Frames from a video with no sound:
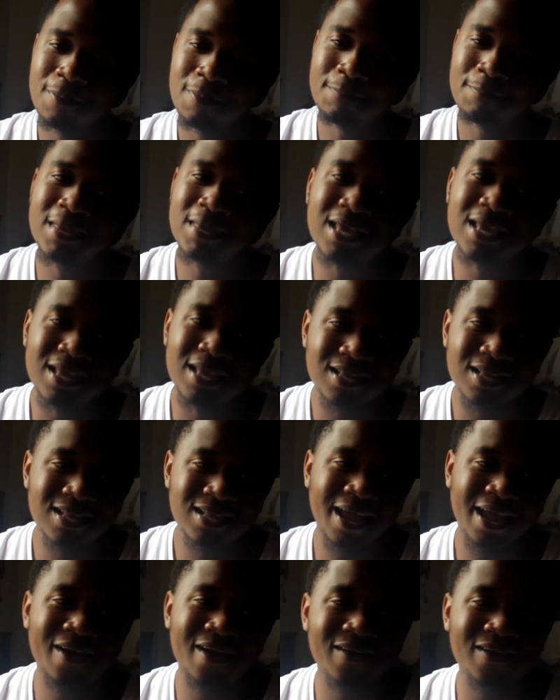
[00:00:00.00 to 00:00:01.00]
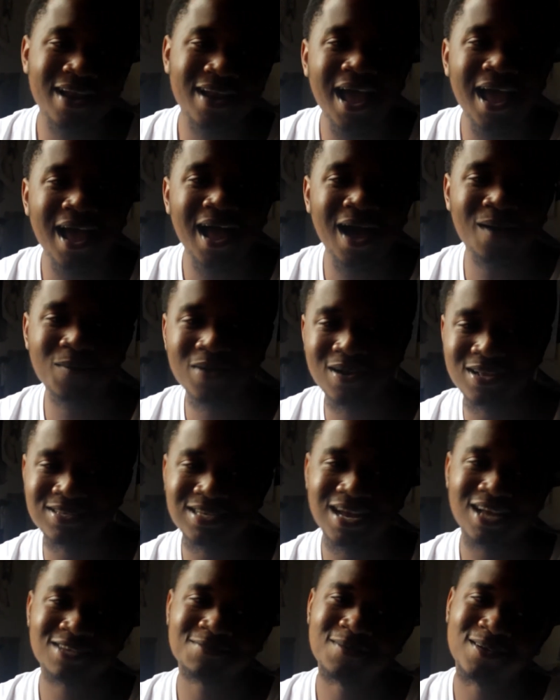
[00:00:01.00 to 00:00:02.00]
me hearing that, I went
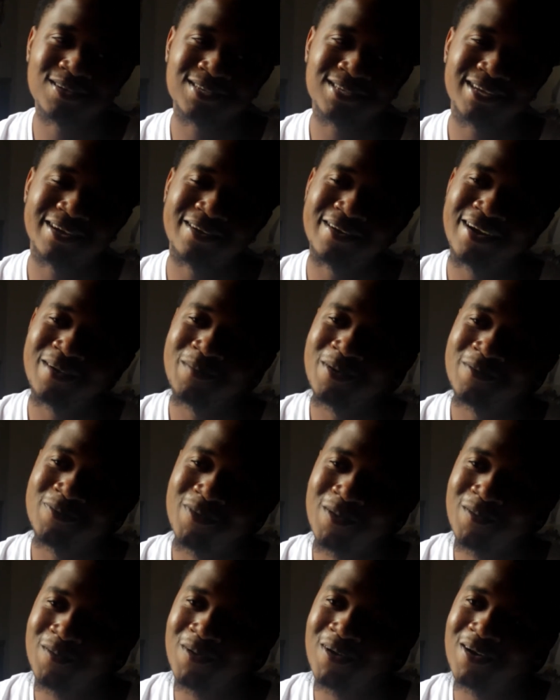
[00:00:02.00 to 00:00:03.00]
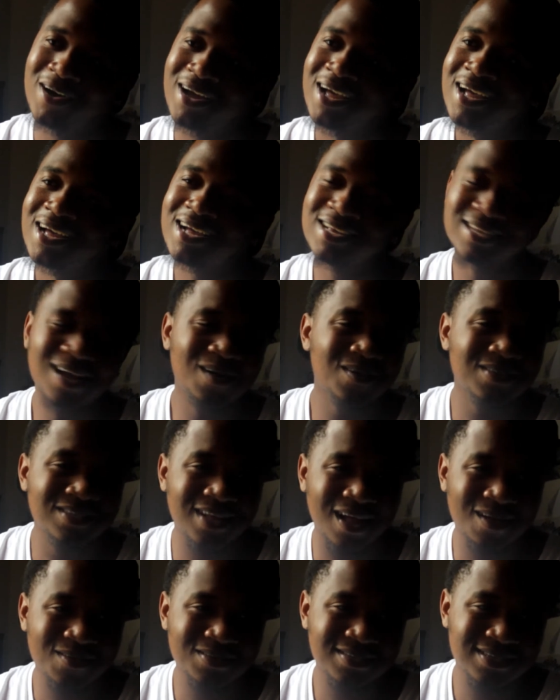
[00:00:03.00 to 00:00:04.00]
outside, smoked a cigarette, went for a walk, because
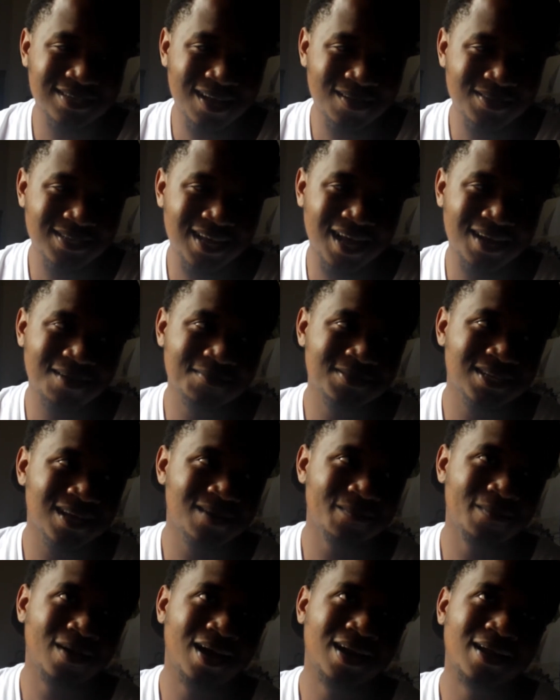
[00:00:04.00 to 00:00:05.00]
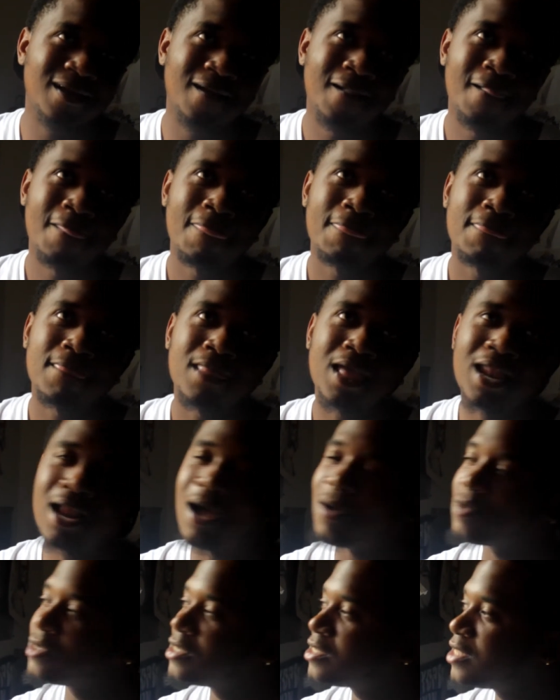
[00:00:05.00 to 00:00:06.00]
I was kind of upset about it, and
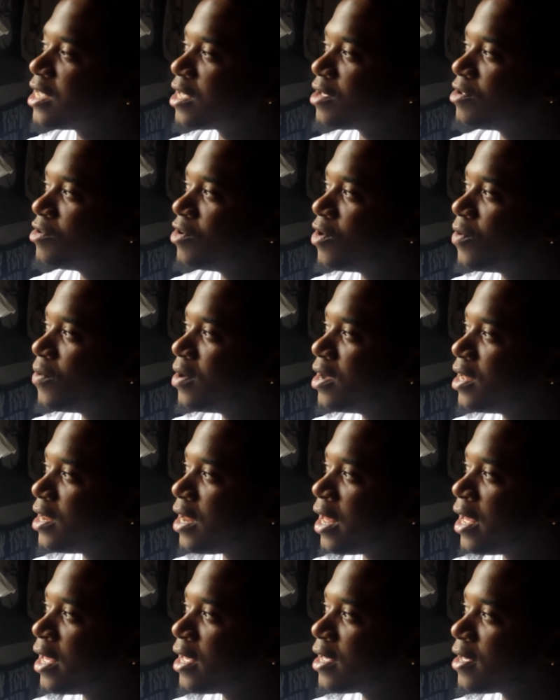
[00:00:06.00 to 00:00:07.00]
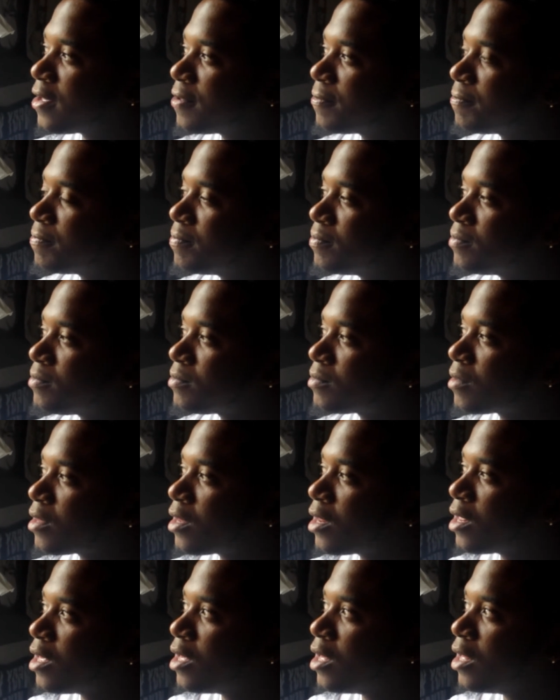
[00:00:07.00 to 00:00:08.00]
I was just thinking, you know what, like
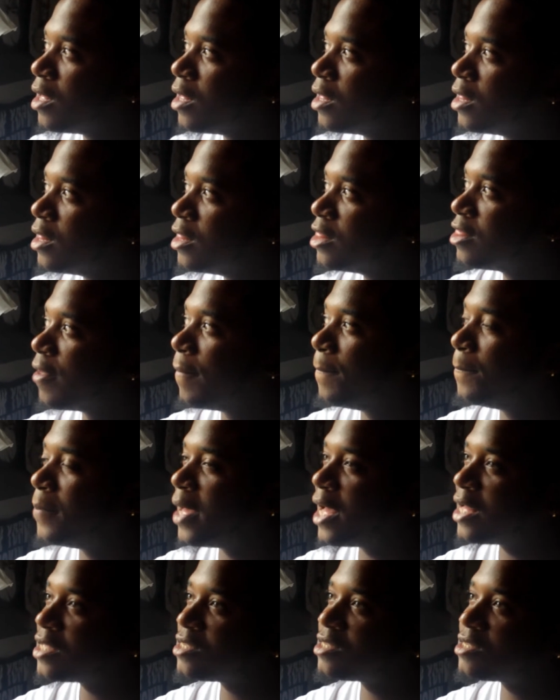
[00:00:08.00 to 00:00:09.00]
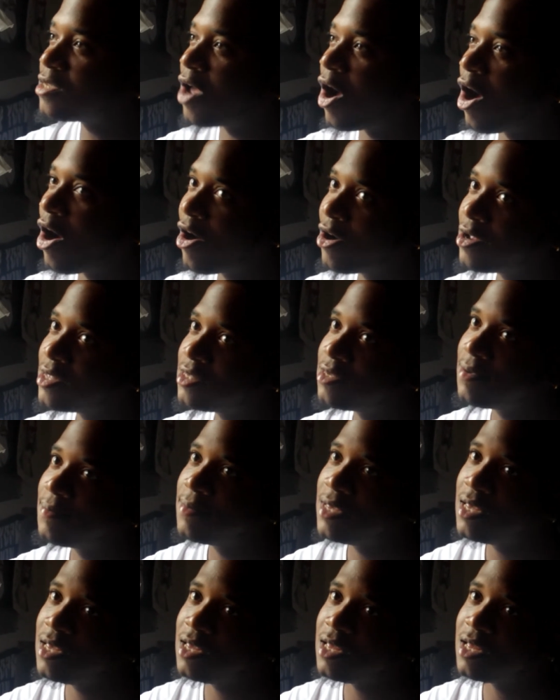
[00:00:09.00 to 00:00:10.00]
the best art to
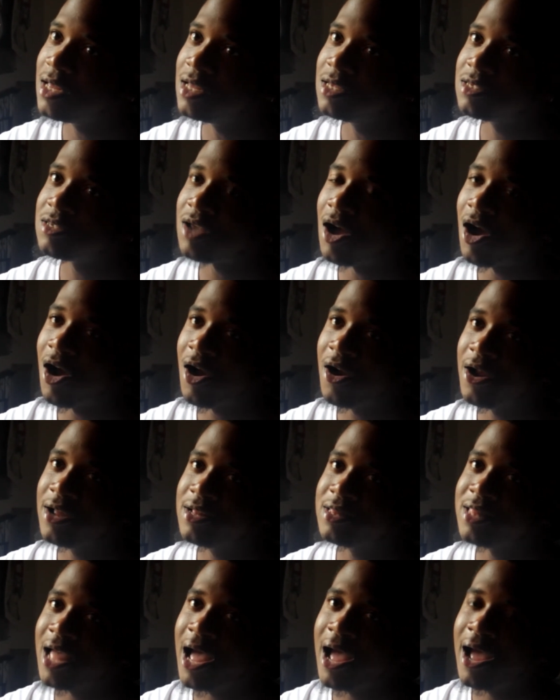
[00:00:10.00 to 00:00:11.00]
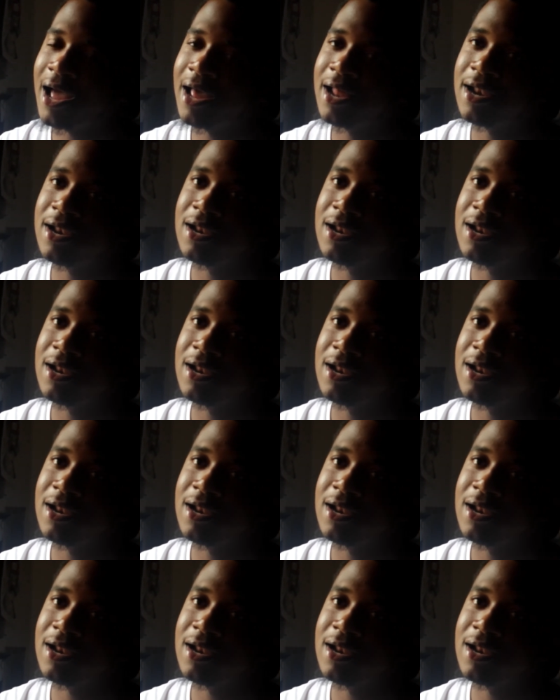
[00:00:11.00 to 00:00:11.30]
me is art that